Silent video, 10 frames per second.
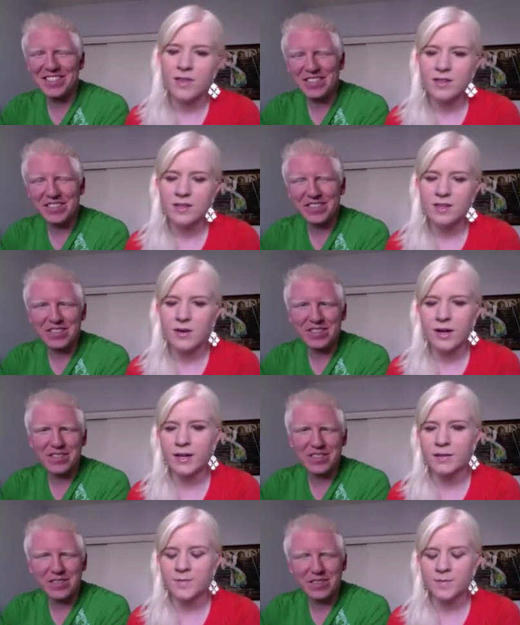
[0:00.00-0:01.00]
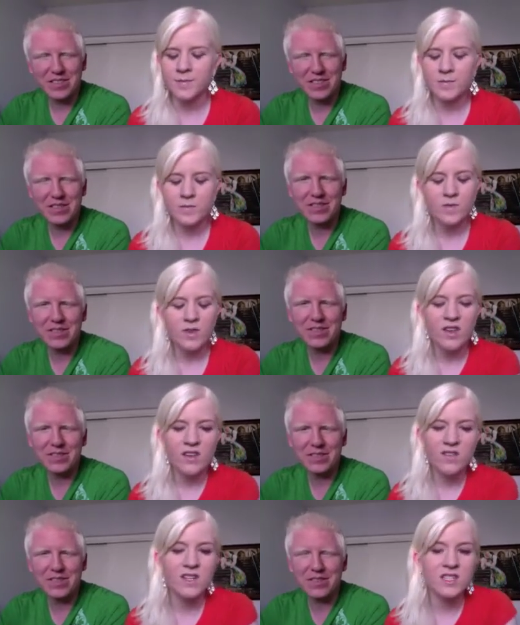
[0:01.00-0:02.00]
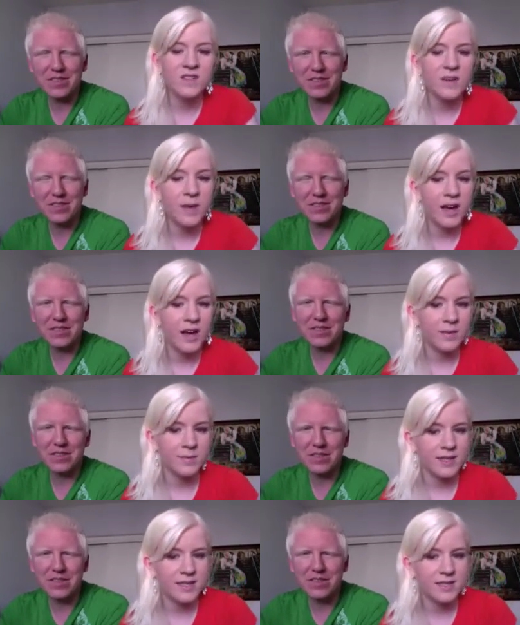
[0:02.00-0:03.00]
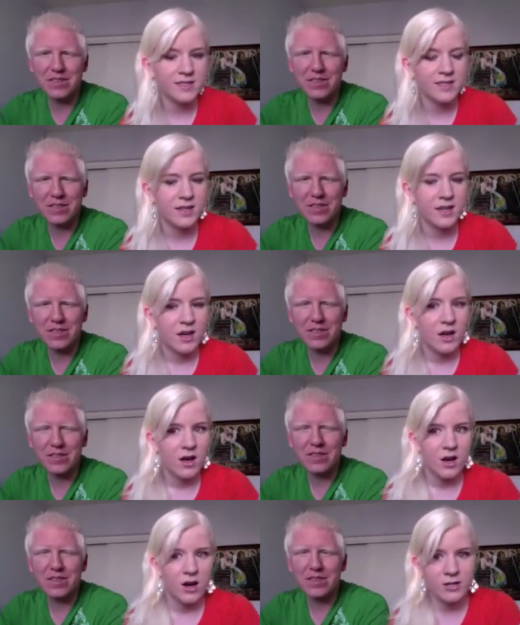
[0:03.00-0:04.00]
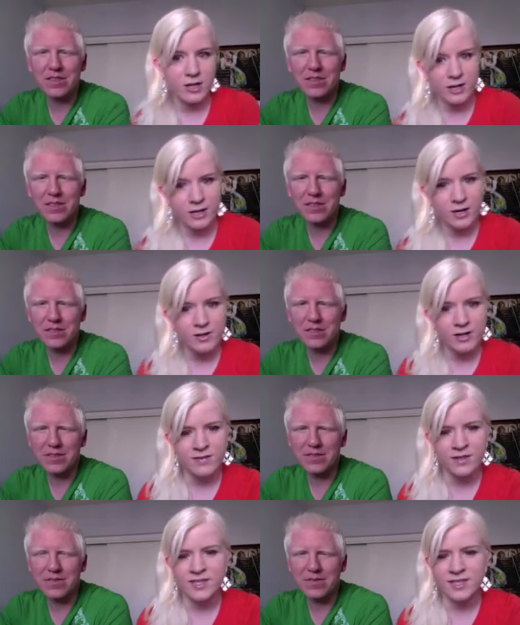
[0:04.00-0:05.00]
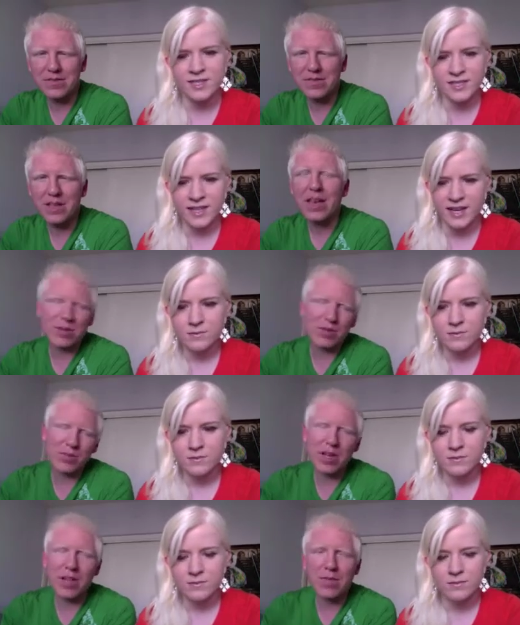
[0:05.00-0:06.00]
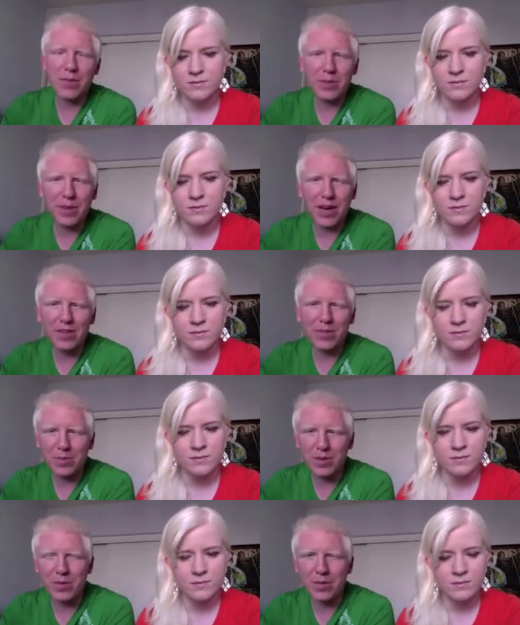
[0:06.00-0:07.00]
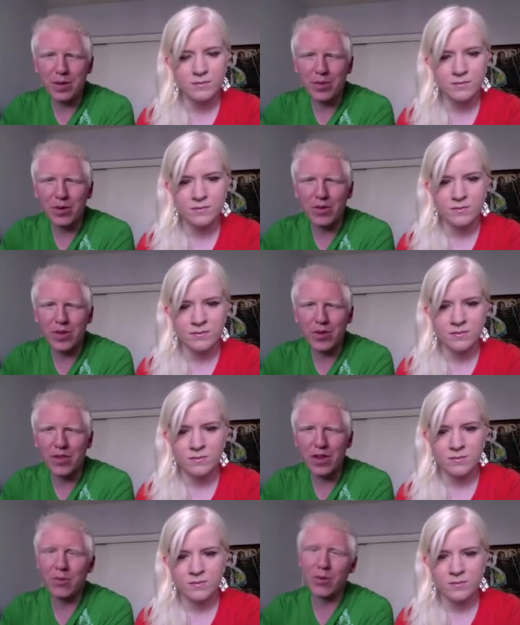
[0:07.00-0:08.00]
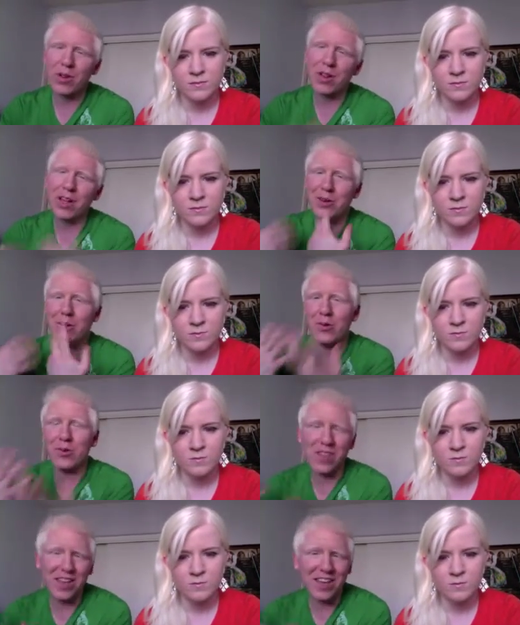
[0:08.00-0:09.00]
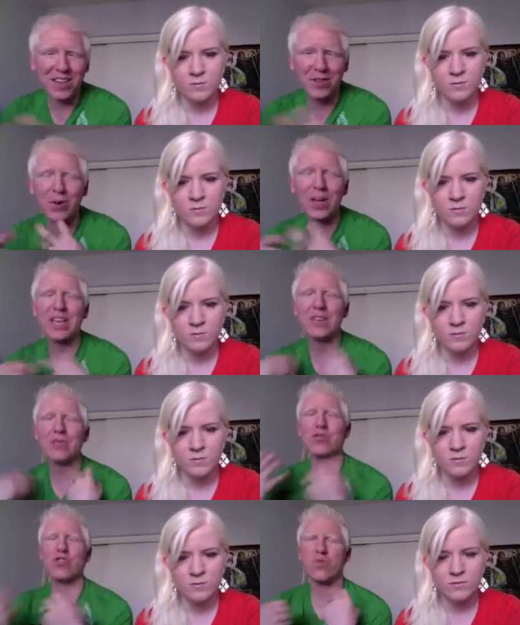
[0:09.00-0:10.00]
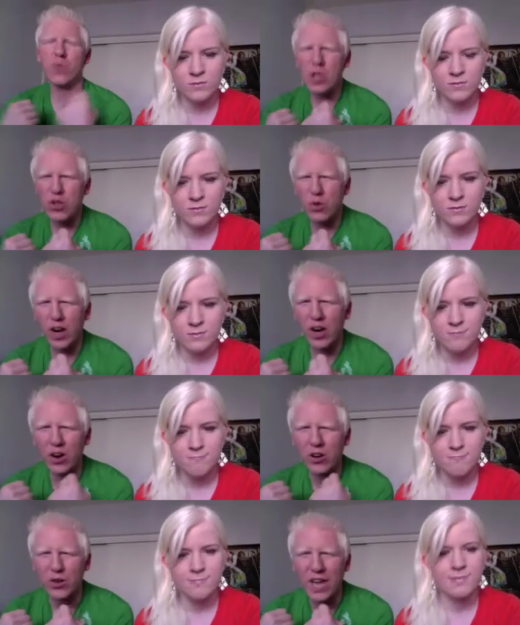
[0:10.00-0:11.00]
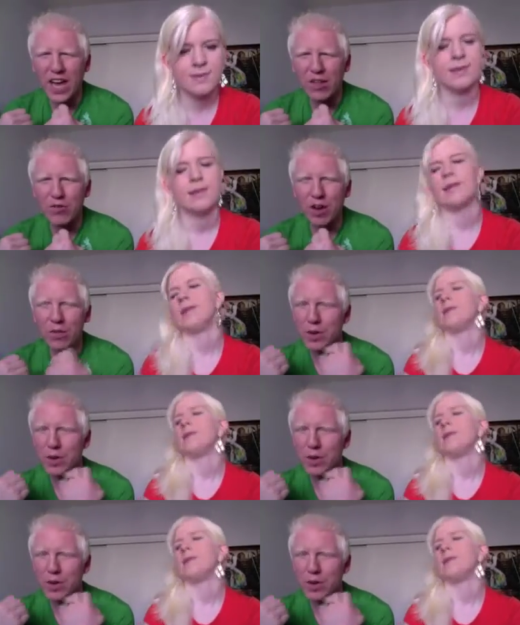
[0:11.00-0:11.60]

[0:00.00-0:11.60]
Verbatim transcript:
Speaker 1: so um, first of all, bioptics are not allowed in every state.
Speaker 2: We got some feedback from different people, and they were saying, Well, I know you say it's great if you just really try hard, you can drive,